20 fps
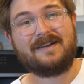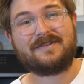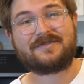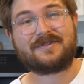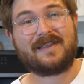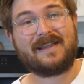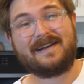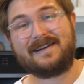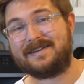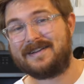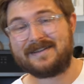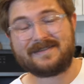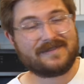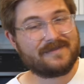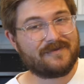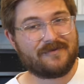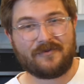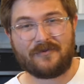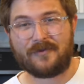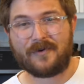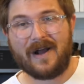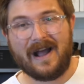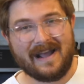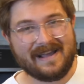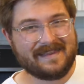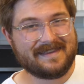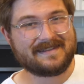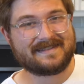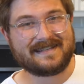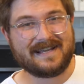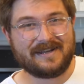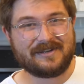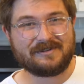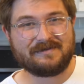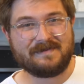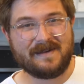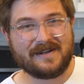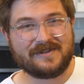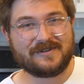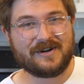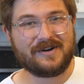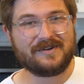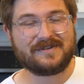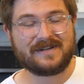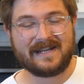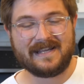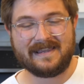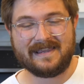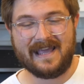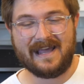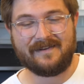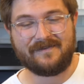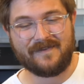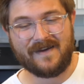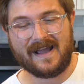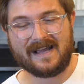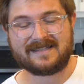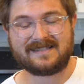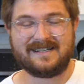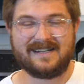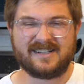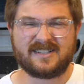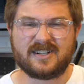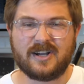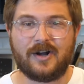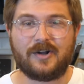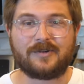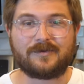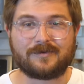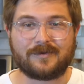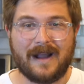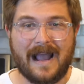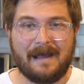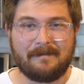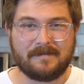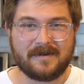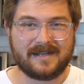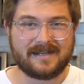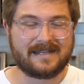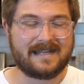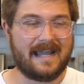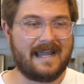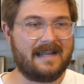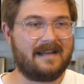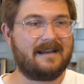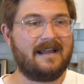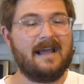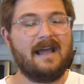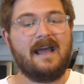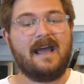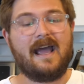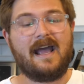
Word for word: so that it doesn't fry the cells by charging it that fast. And it's called Rapidgate.